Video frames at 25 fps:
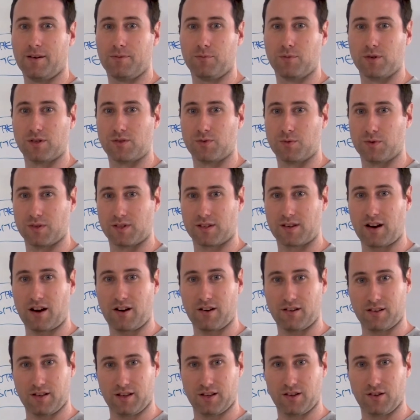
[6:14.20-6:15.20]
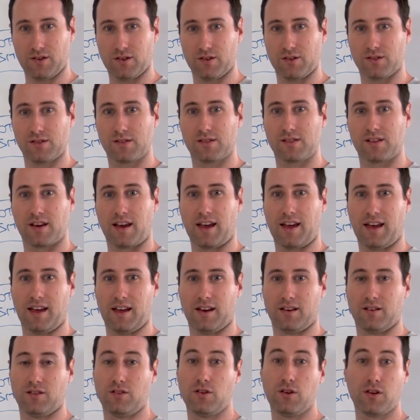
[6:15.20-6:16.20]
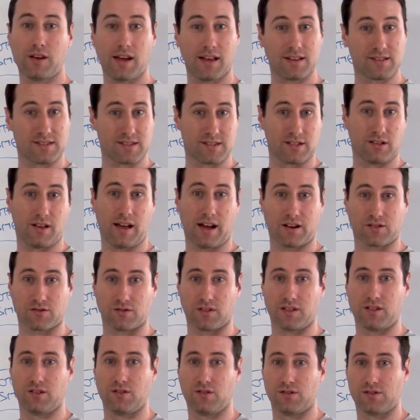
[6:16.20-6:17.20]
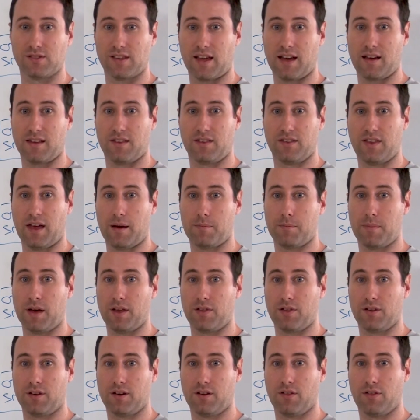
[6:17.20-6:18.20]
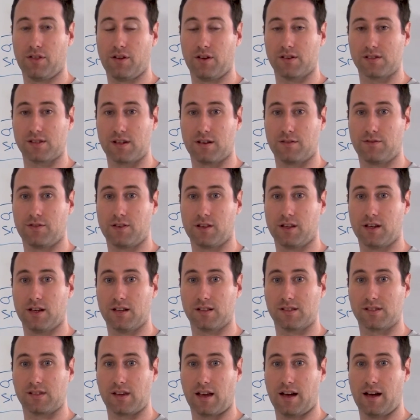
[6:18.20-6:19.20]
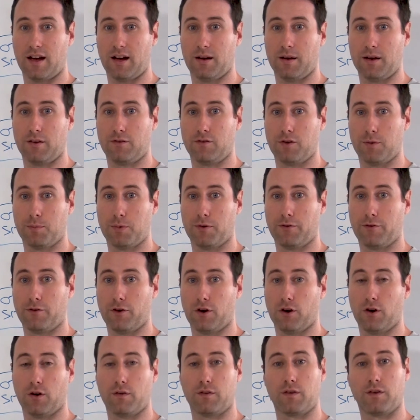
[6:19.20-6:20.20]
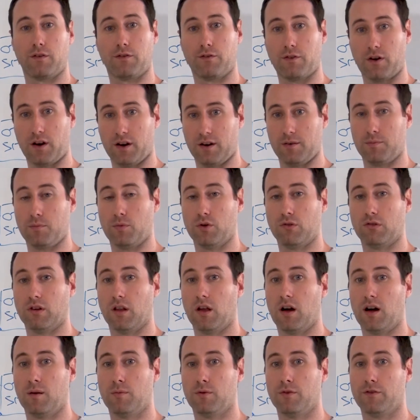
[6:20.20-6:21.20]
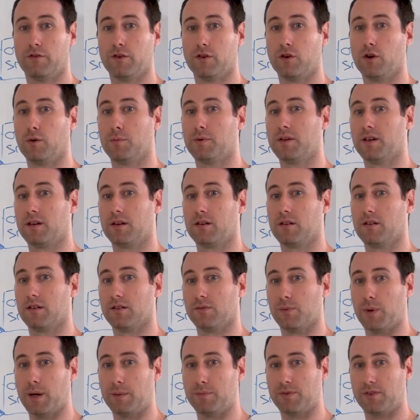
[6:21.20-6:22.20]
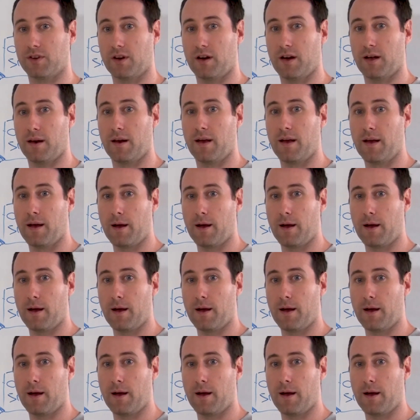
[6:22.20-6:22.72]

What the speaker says: which was currently used. And you can still actually use that method in Thirsty Affiliates if you prefer, or if you find it more reliable for your particular website.